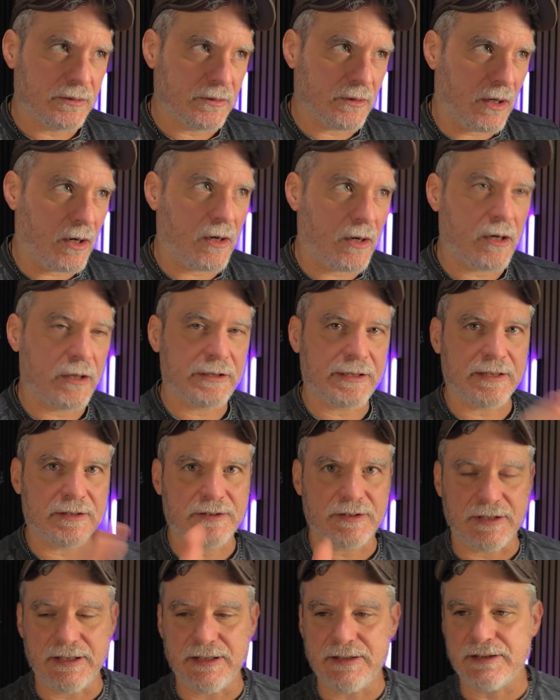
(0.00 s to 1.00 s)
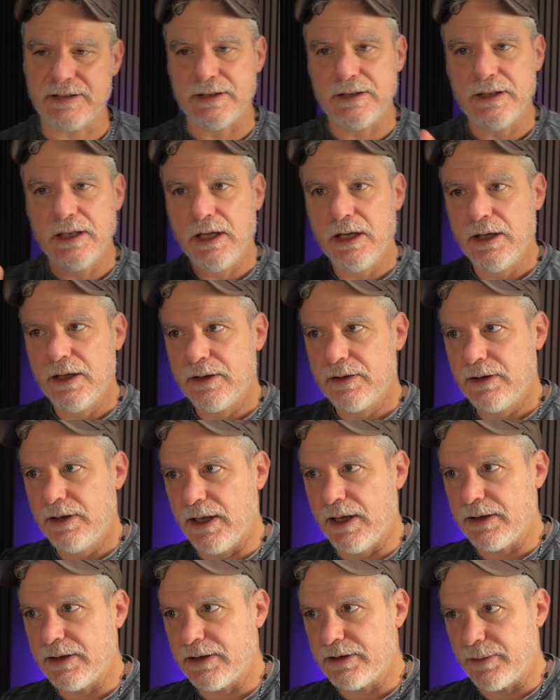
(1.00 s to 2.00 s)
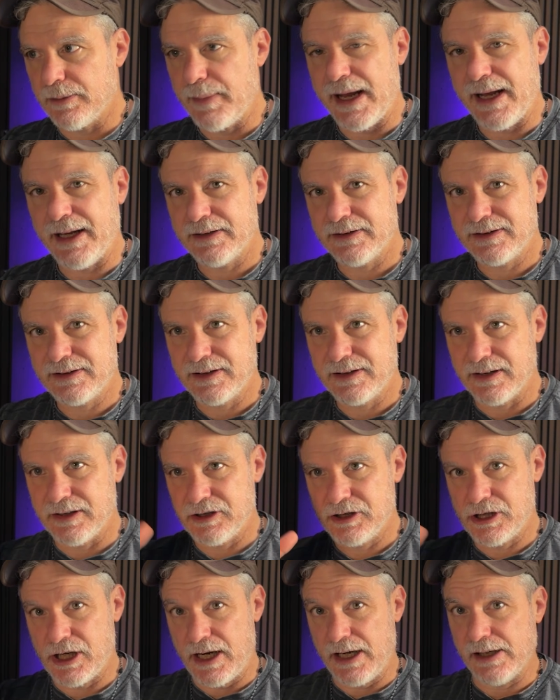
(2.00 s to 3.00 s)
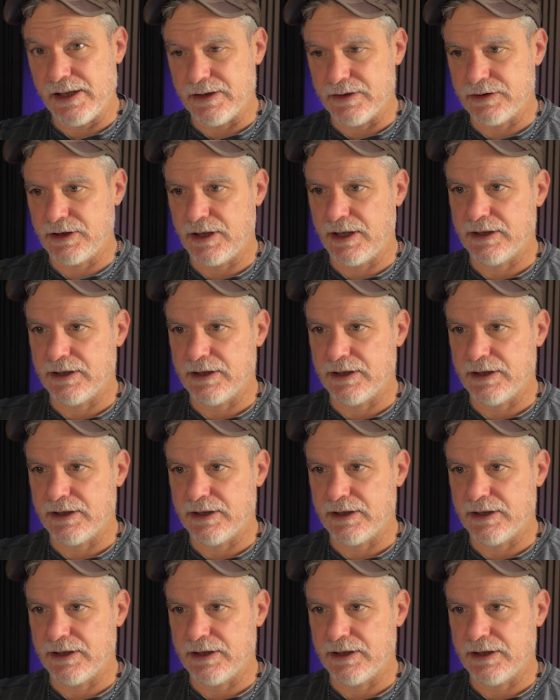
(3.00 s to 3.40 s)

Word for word: hard gets easy, then the demands change.